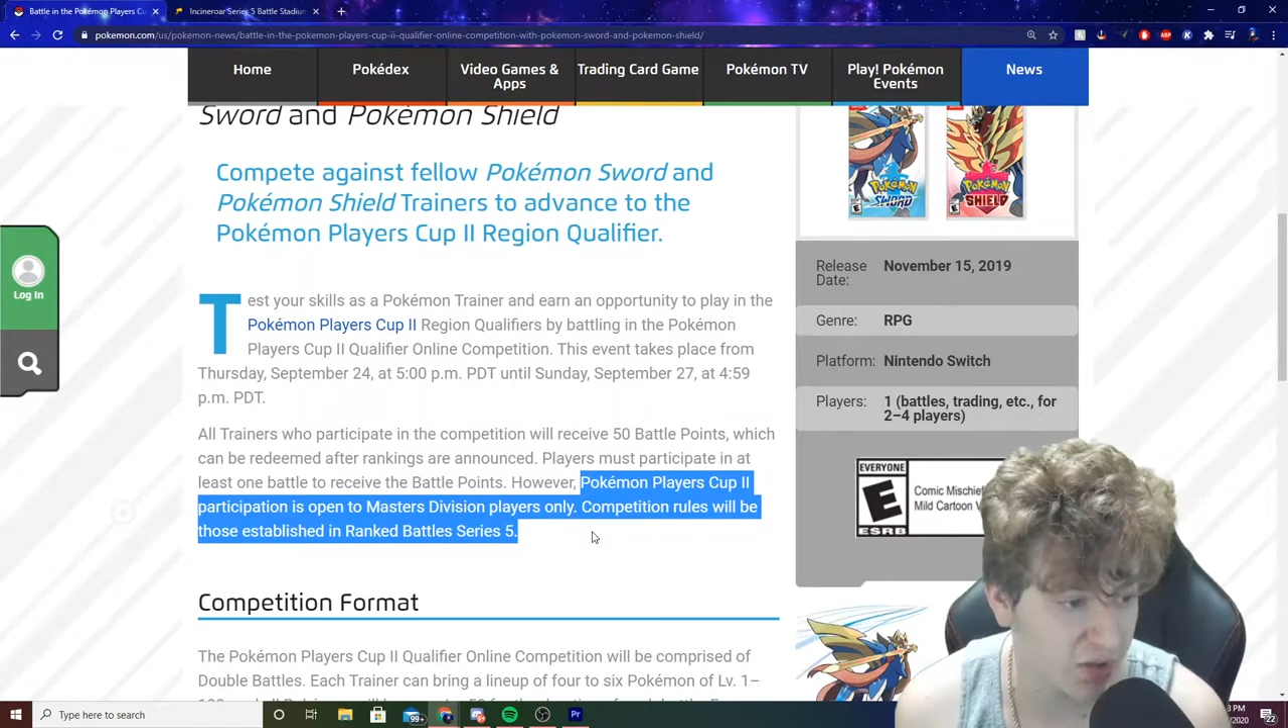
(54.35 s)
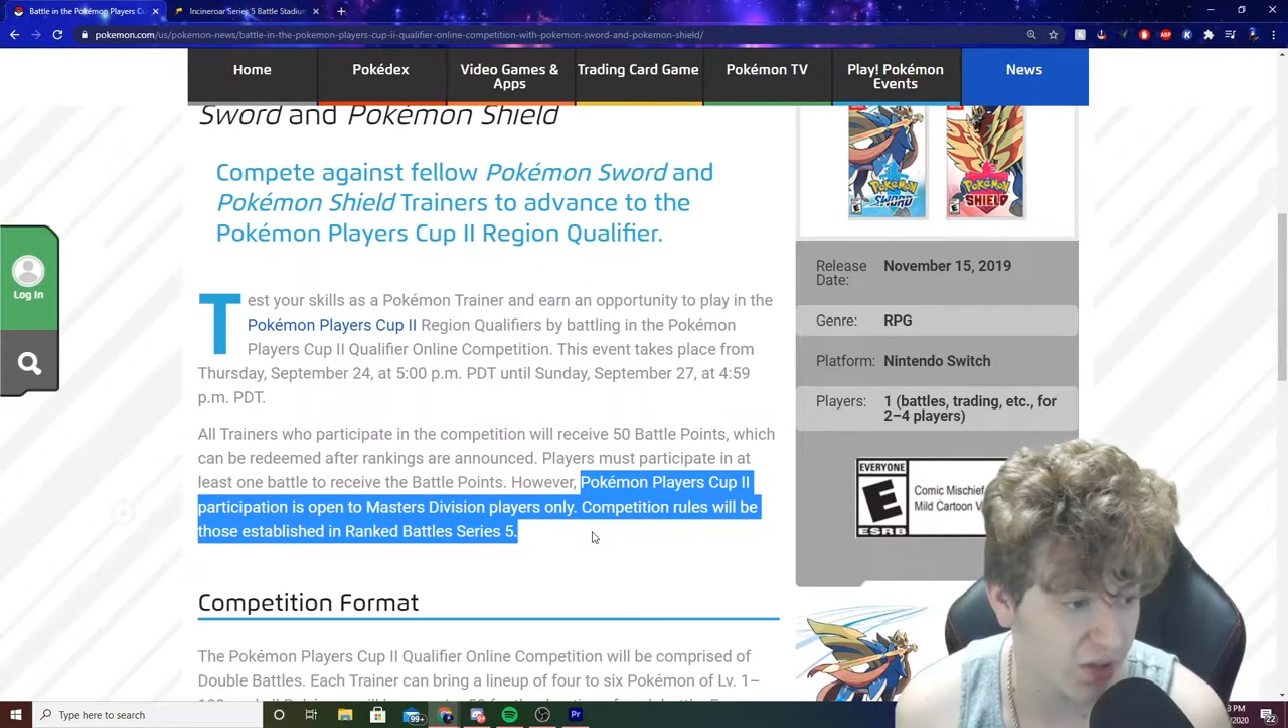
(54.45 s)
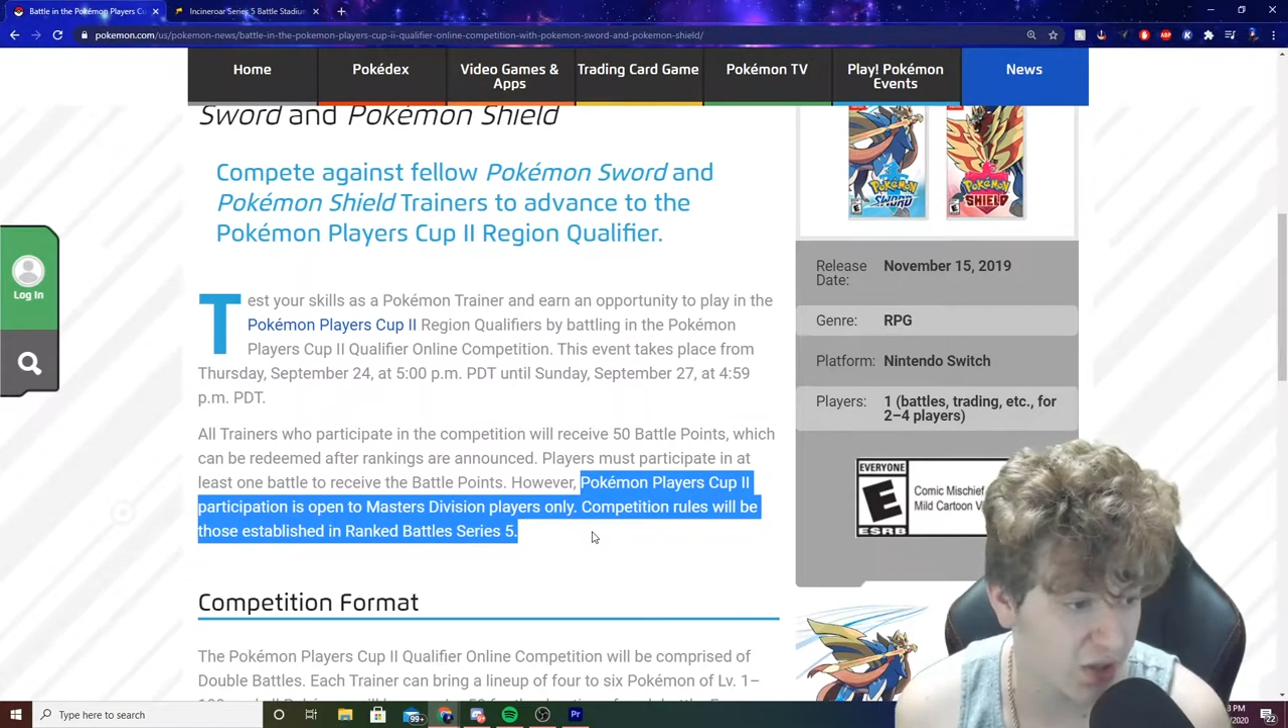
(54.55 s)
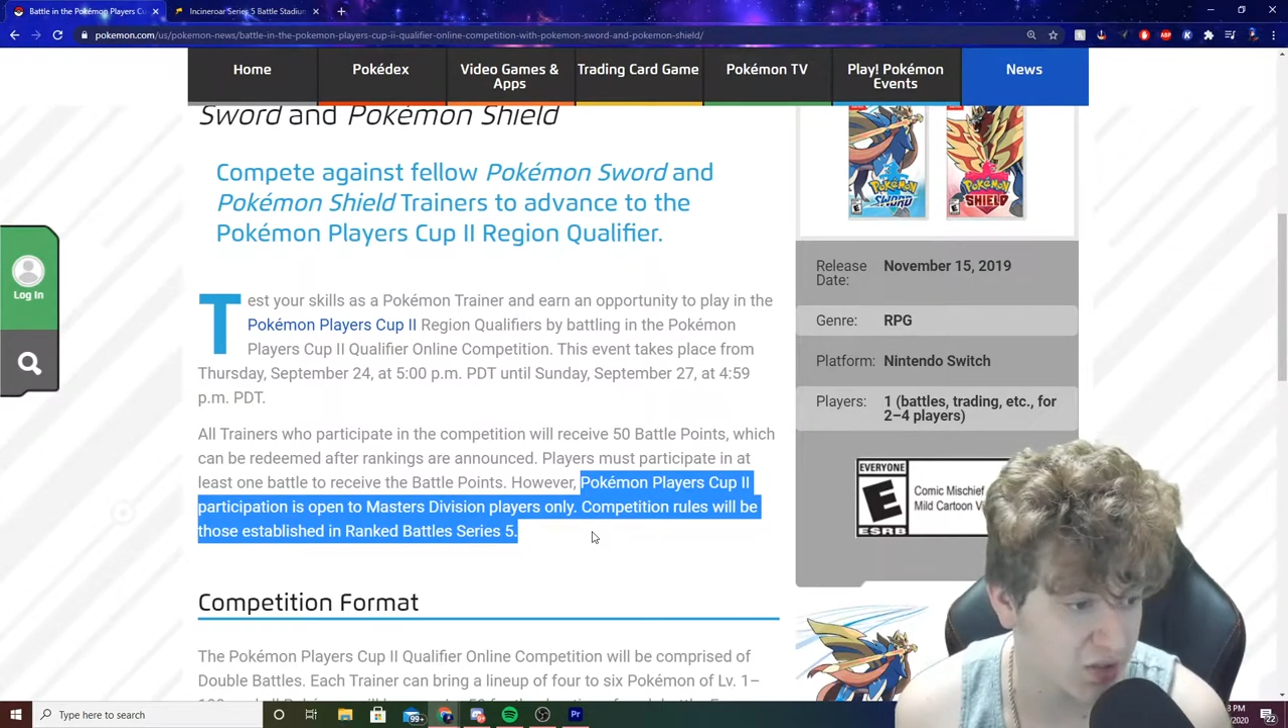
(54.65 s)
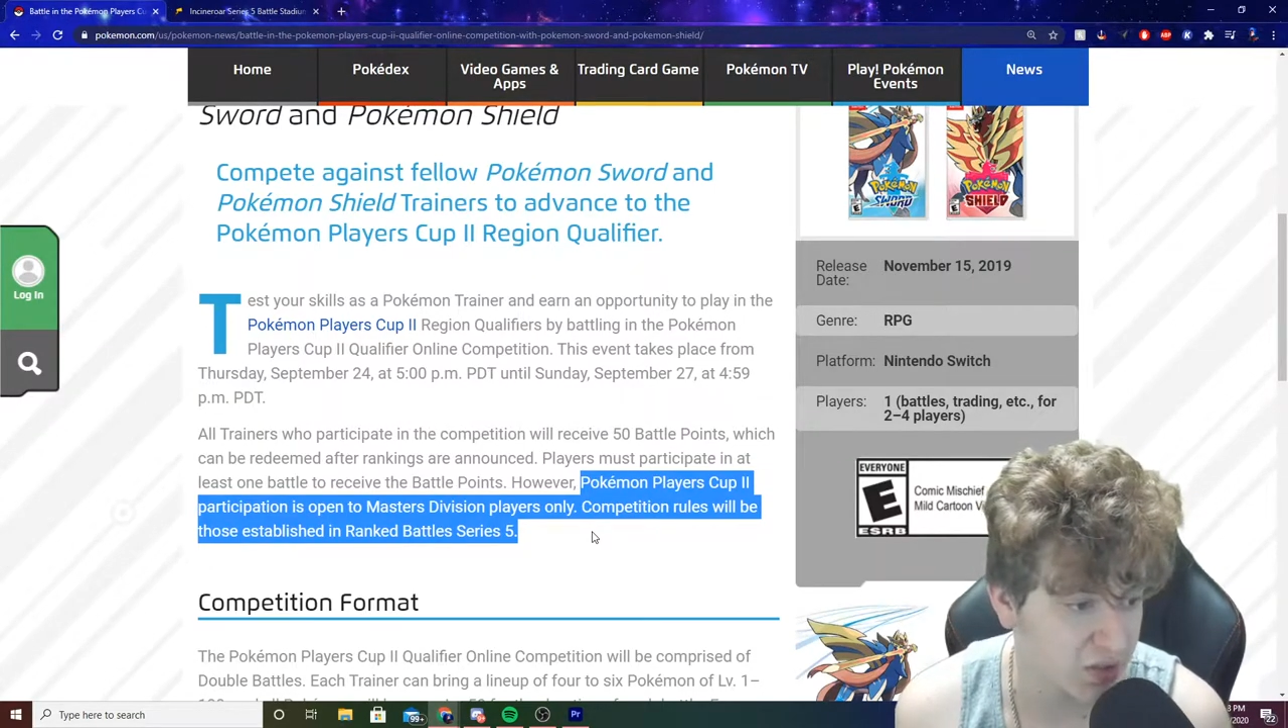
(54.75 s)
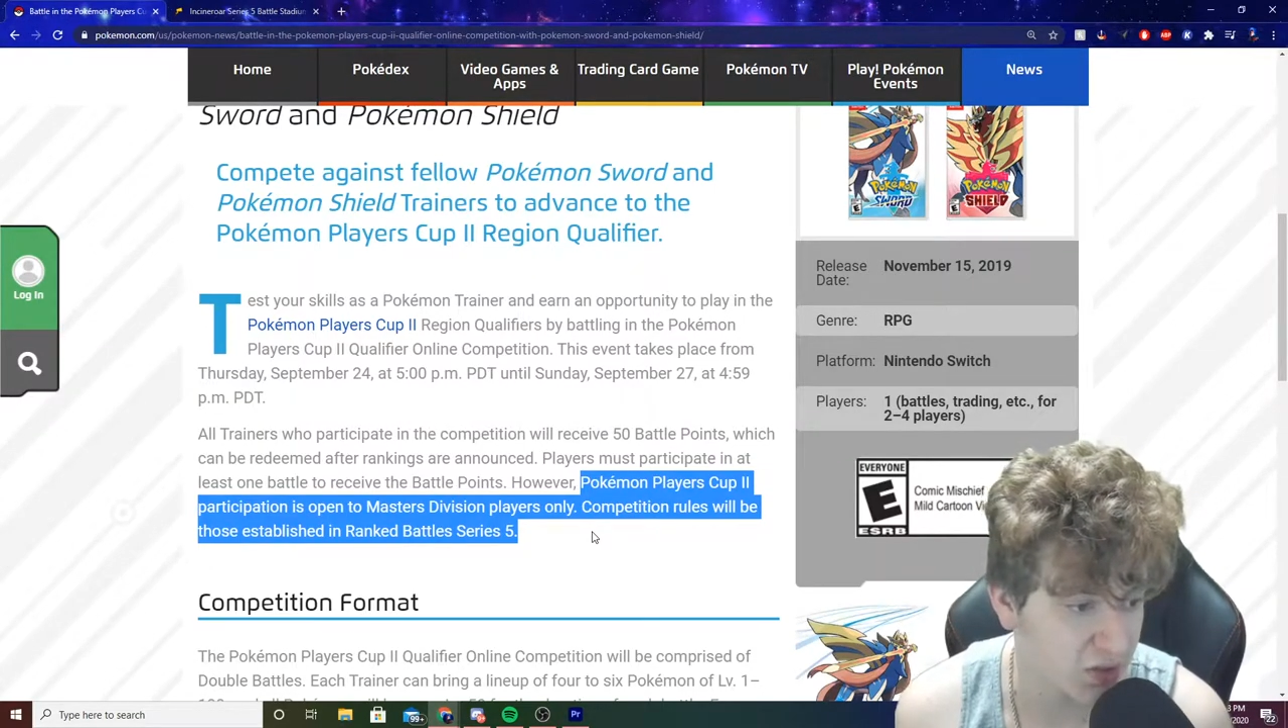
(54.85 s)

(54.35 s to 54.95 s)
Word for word: that that's a good